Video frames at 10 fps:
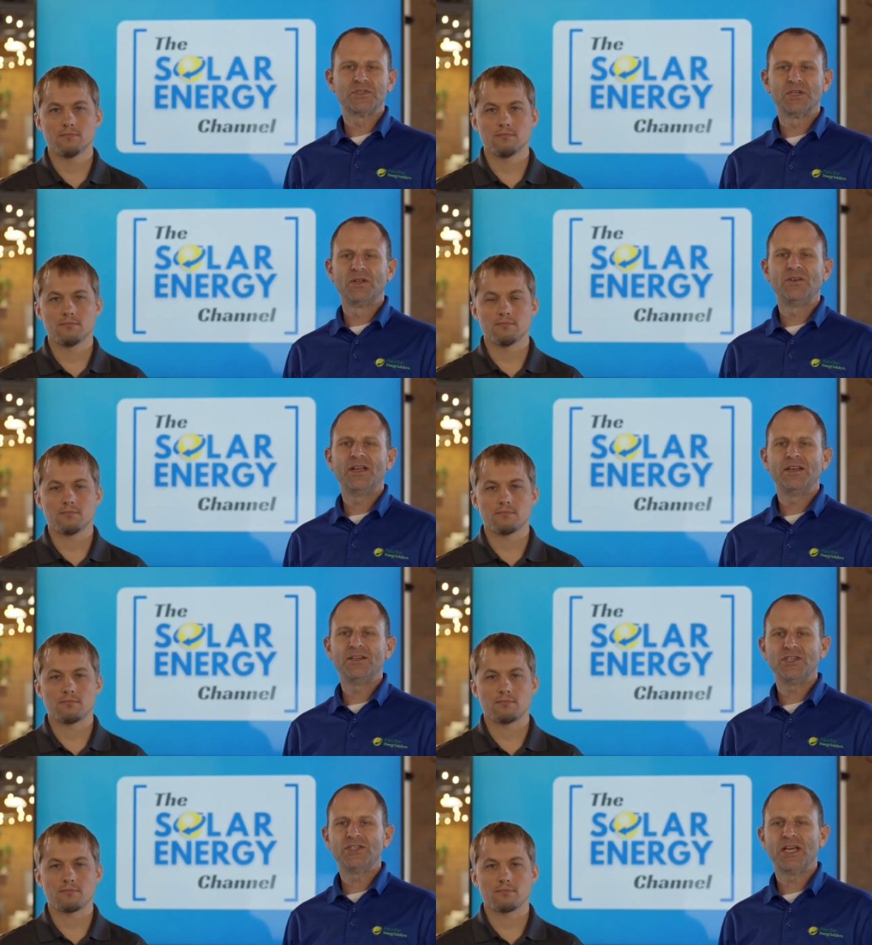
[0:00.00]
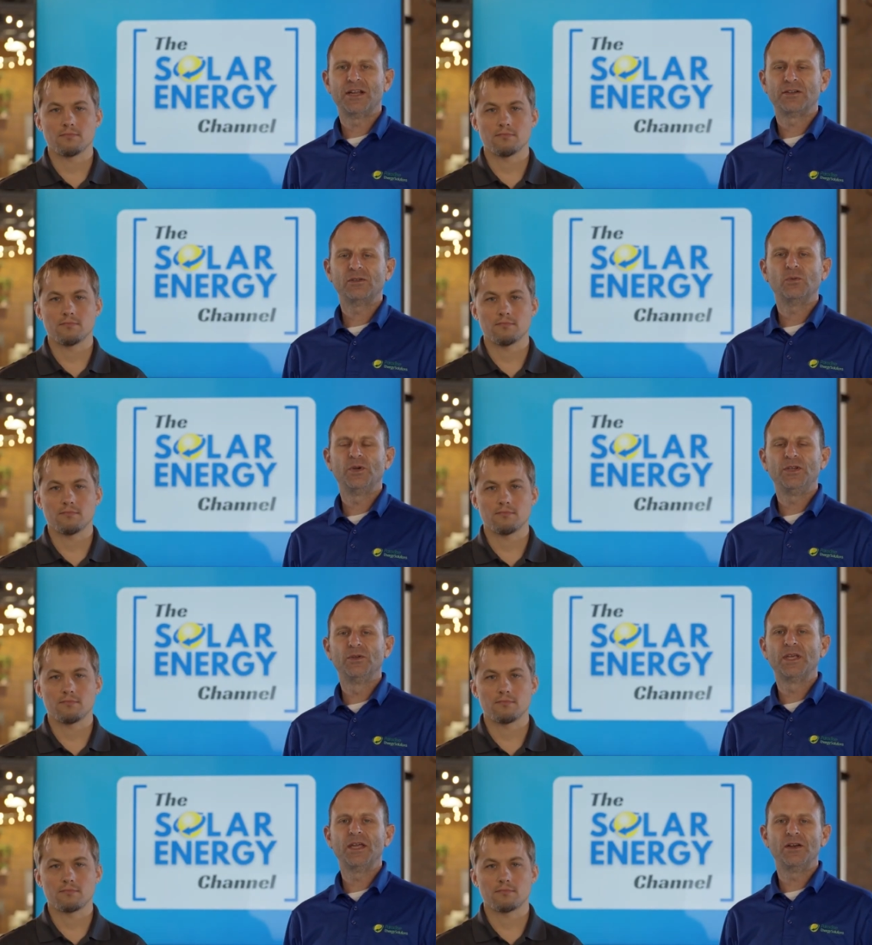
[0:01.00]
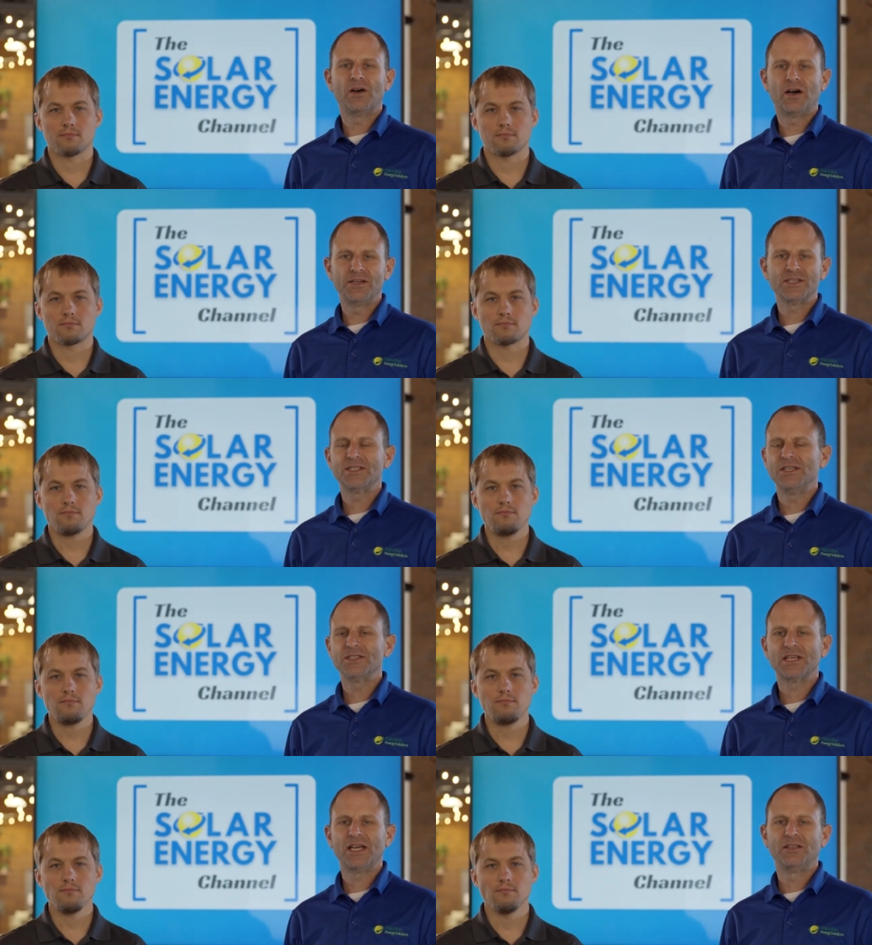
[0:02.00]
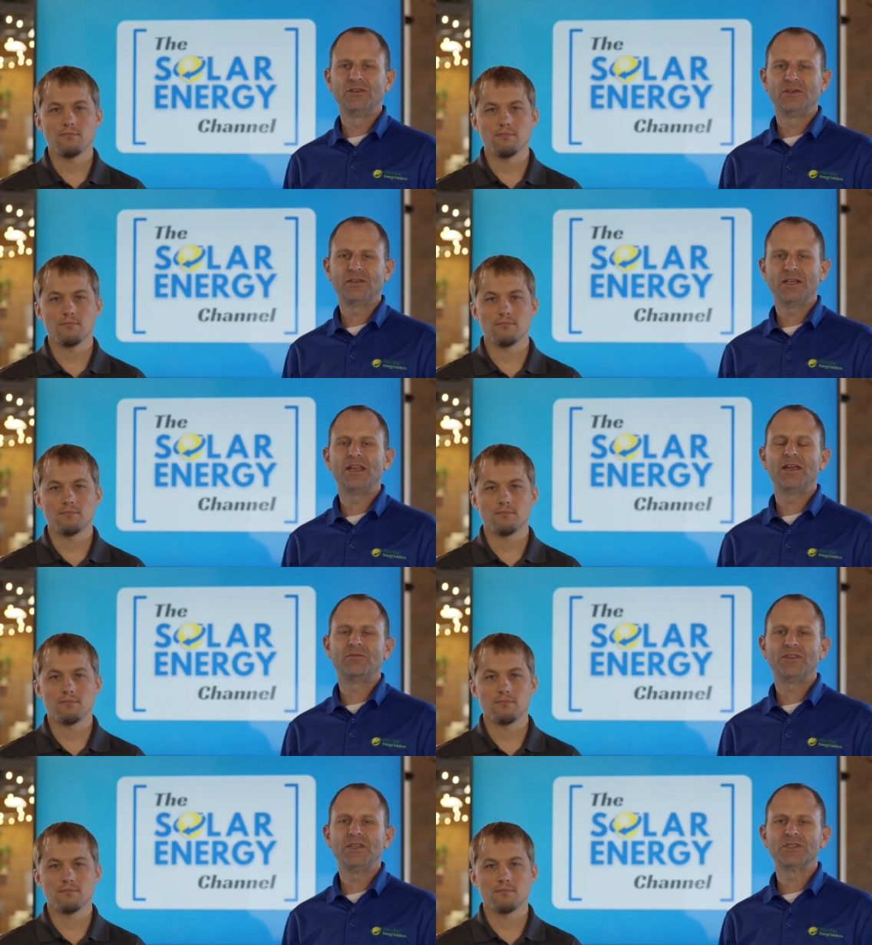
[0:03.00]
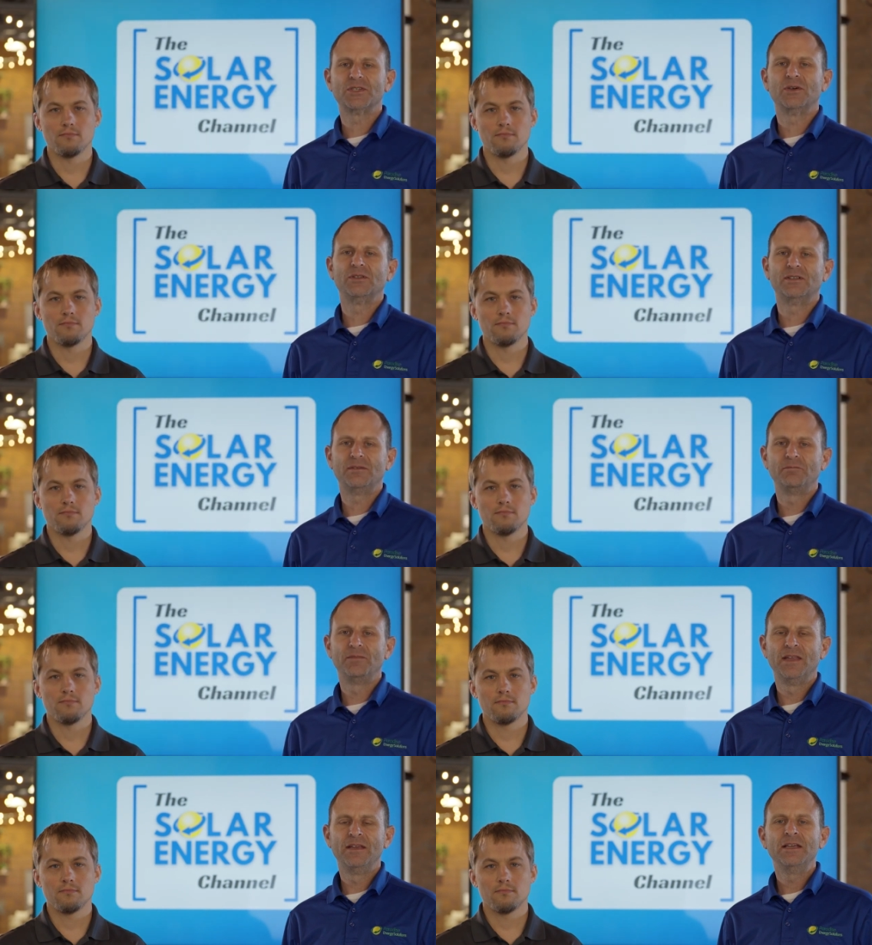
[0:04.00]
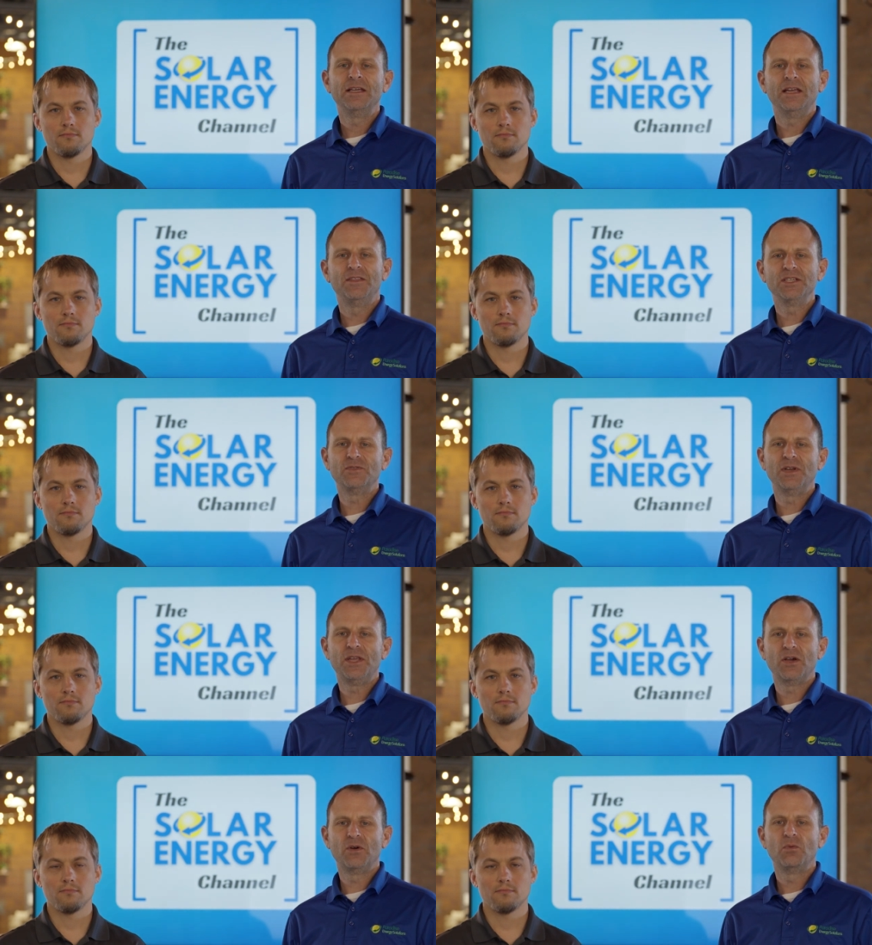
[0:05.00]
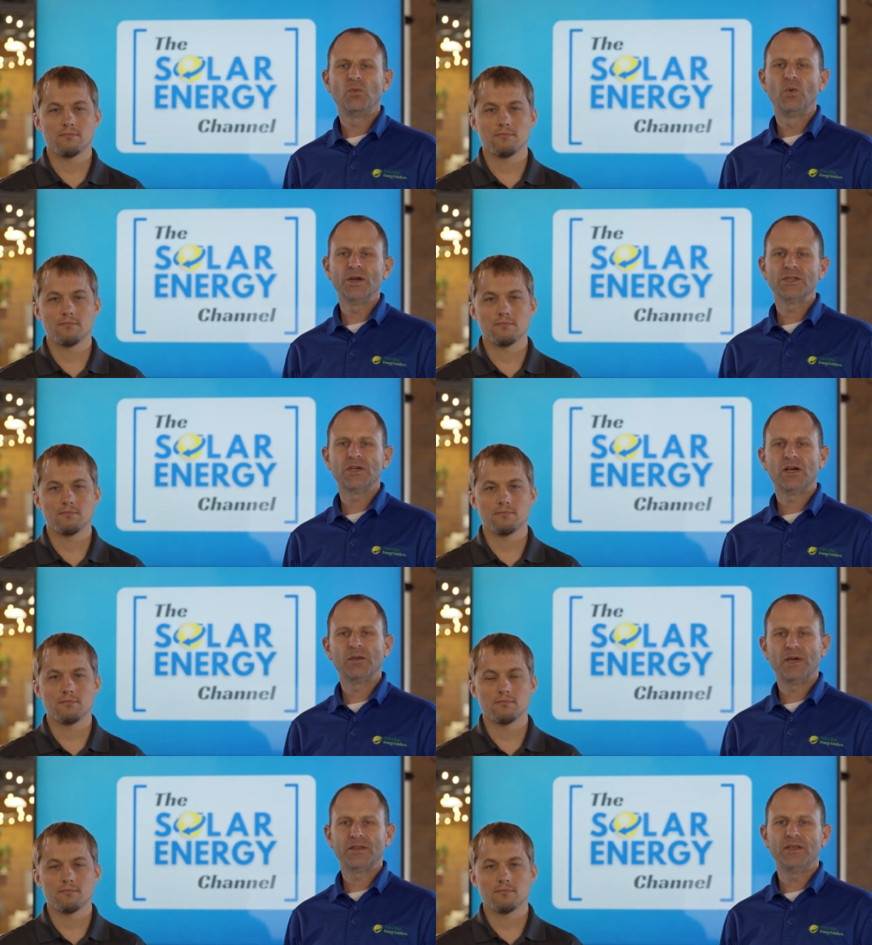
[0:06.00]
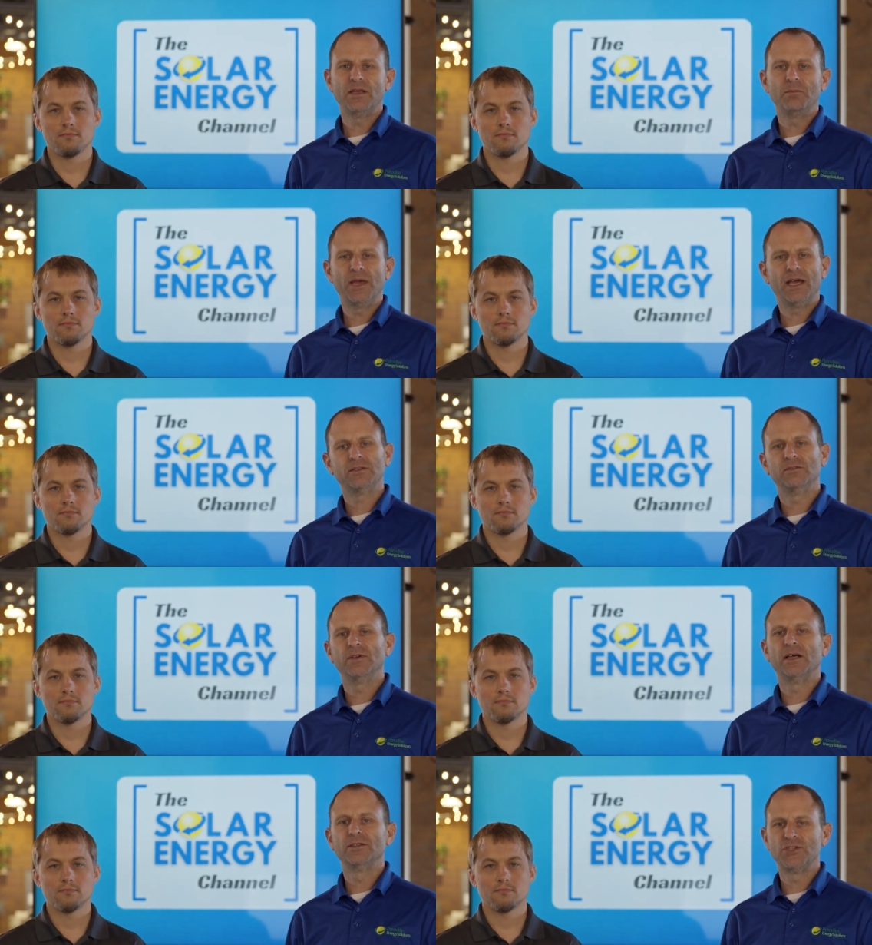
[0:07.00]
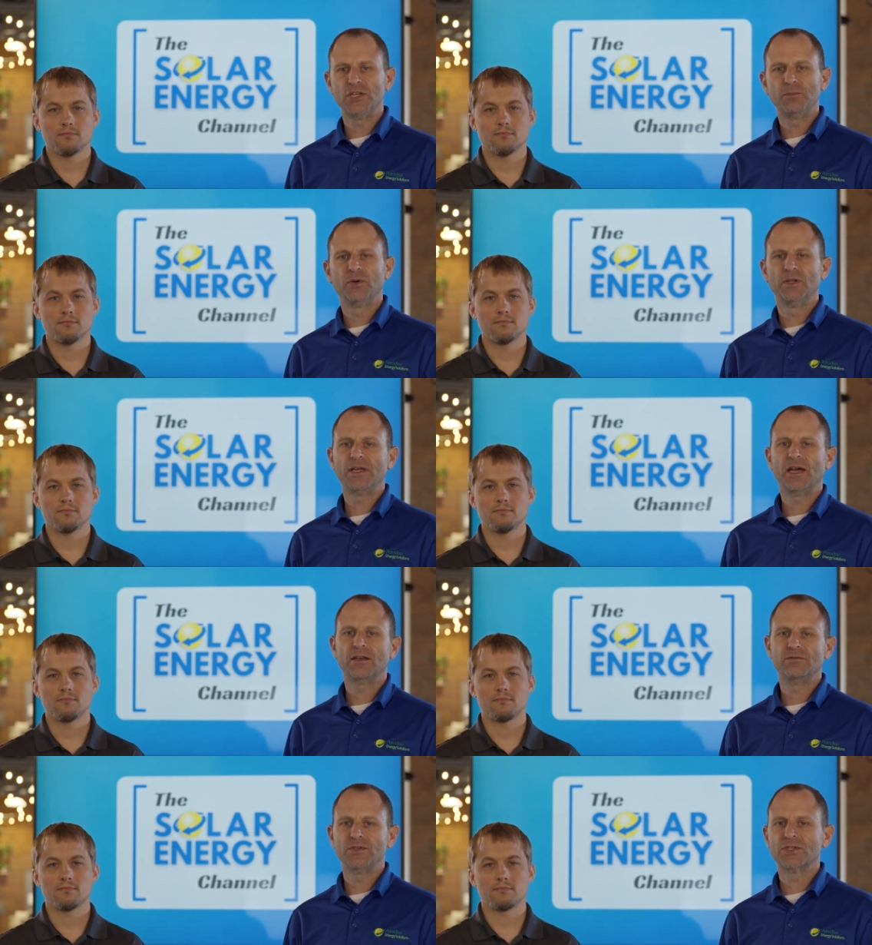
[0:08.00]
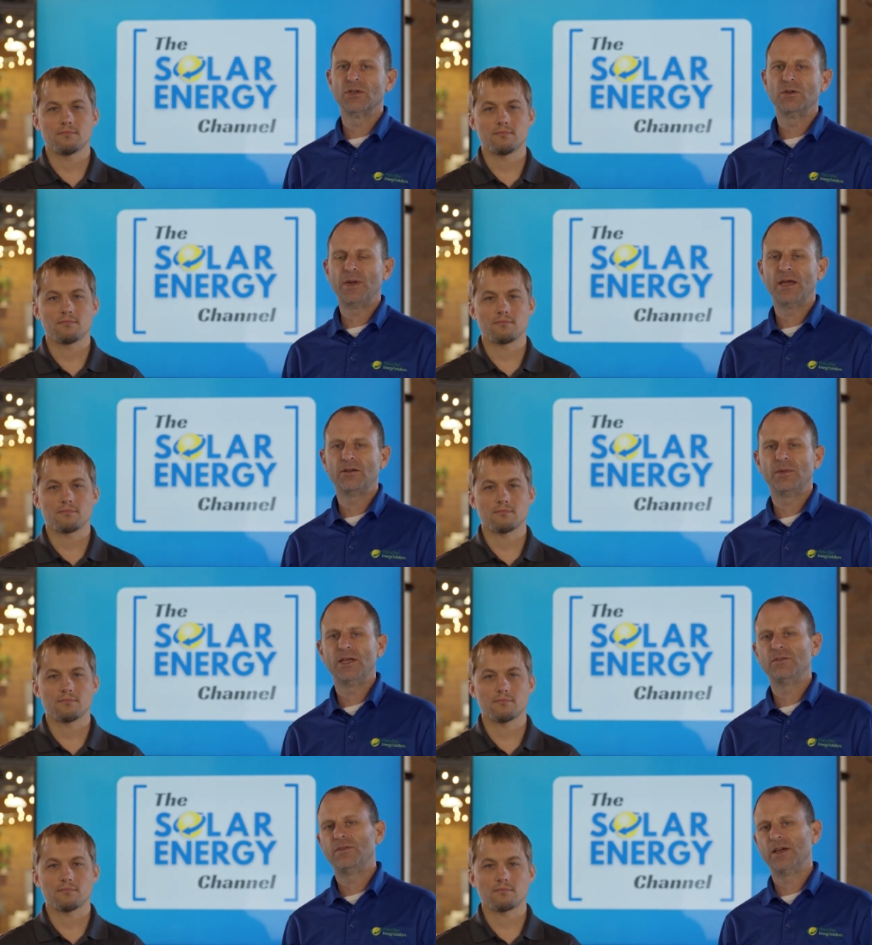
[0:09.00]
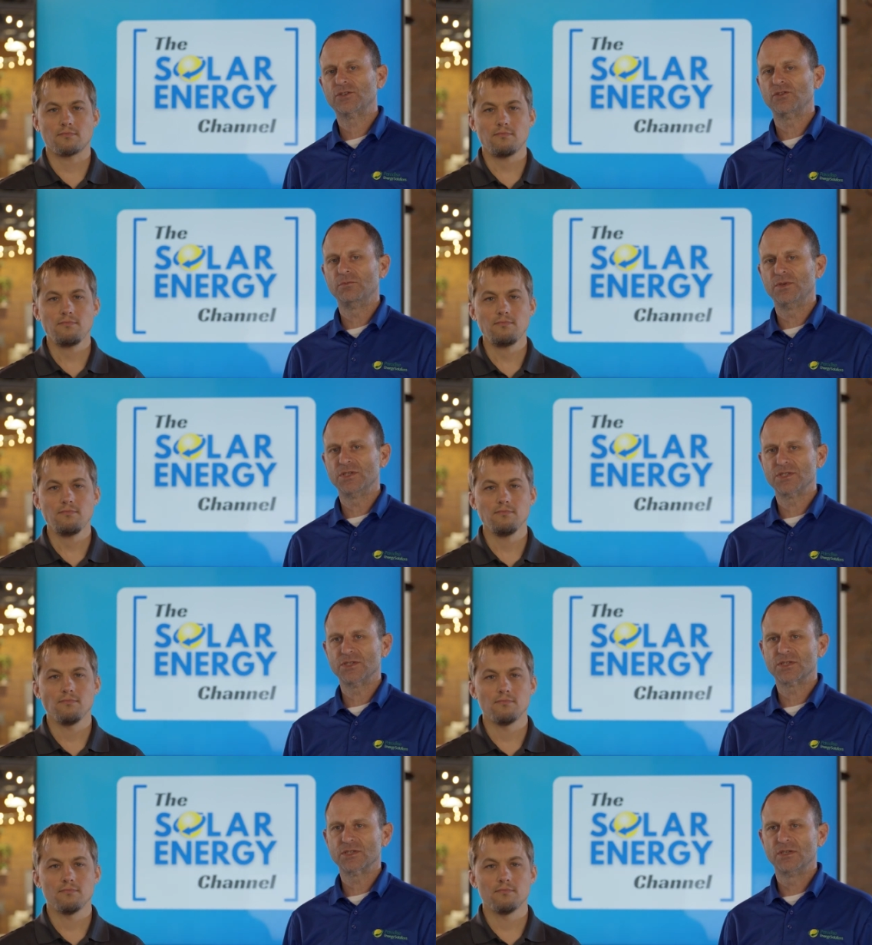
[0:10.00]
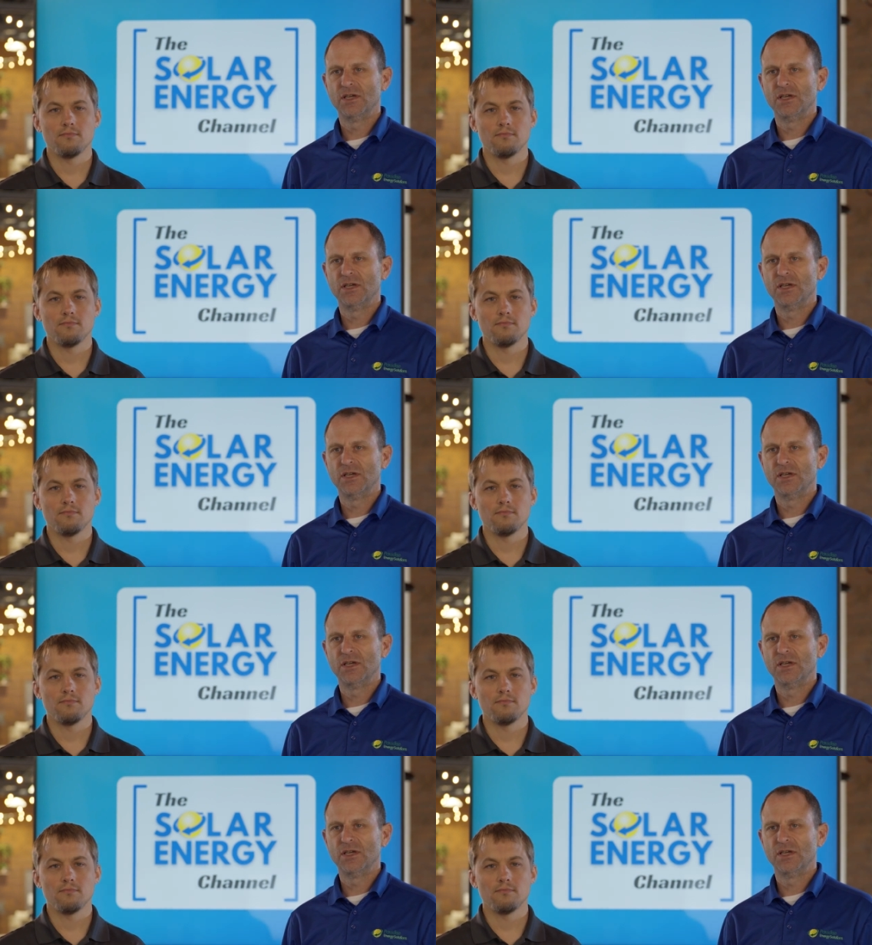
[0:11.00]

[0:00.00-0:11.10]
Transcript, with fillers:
Speaker 1: the Solar Energy Channel, where you'll get an honest inside look at everything solar. In this video, we're going to talk about the impact of LG pulling out of the solar panel manufacturing business.